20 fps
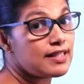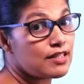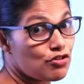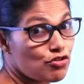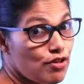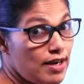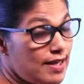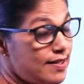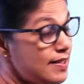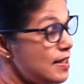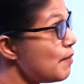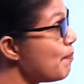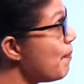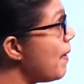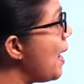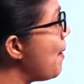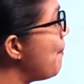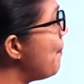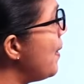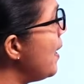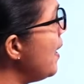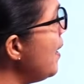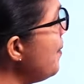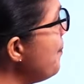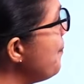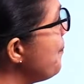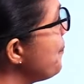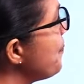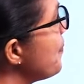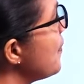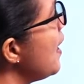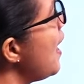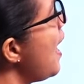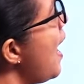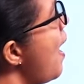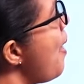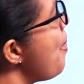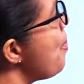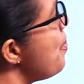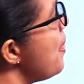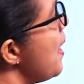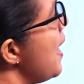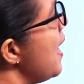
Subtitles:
the tracing paper. And